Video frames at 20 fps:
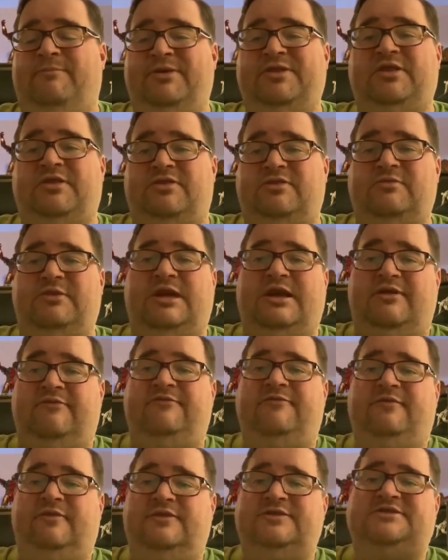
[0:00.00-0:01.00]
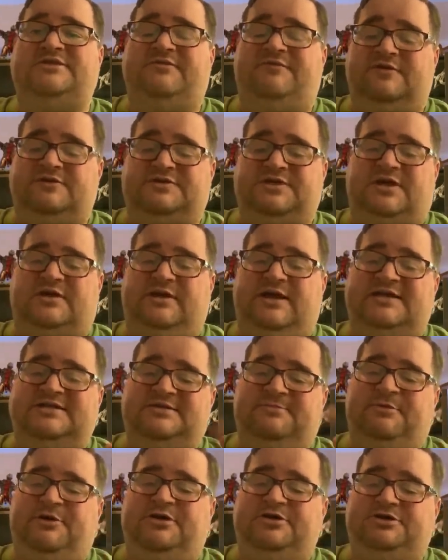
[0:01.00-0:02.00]
But the 3 I've listed first, the
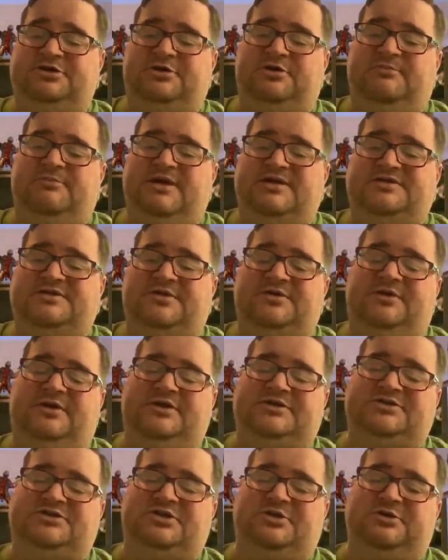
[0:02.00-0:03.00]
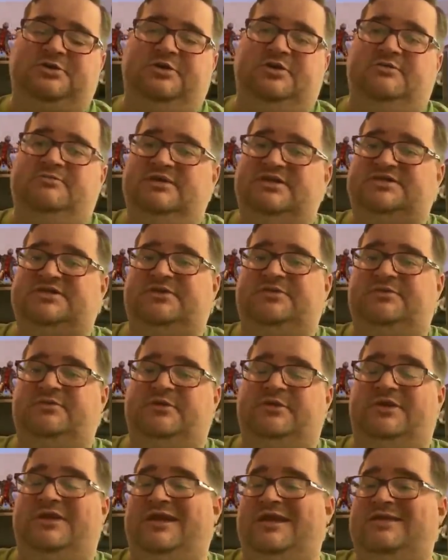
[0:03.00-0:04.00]
Classic Punisher, the Mezco Deluxe Joker, and the Mezco
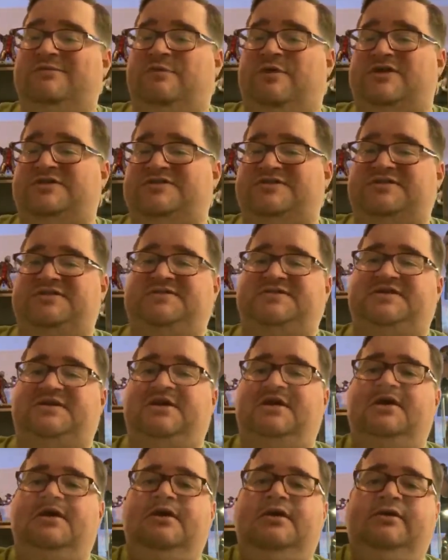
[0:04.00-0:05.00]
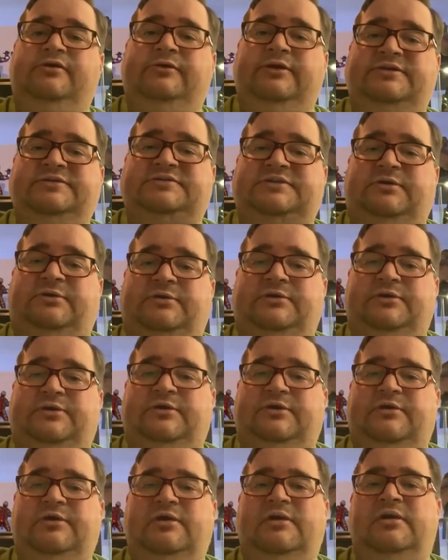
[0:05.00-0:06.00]
or the NYCC Green Skull are
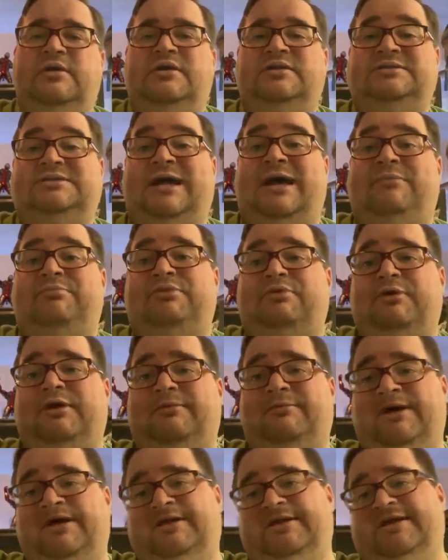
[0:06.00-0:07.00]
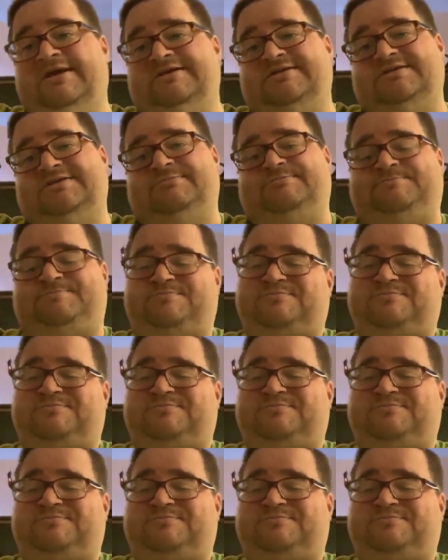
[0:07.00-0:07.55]
the top 3 on my list